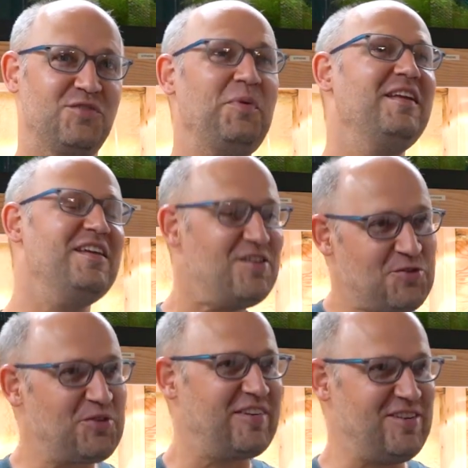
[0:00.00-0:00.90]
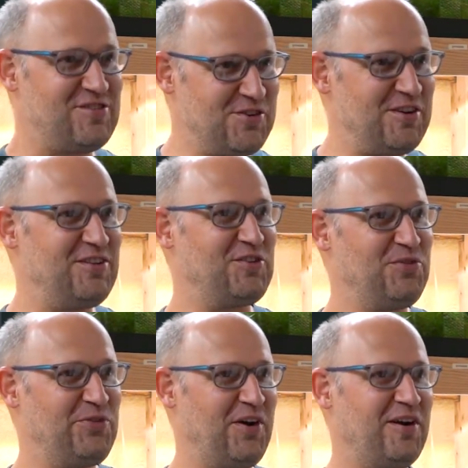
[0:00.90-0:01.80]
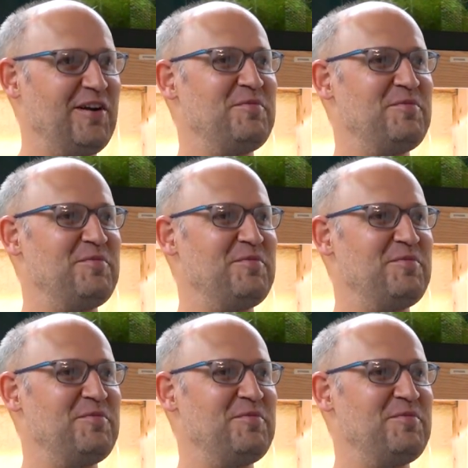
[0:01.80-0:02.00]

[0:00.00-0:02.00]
been an interesting journey so far, and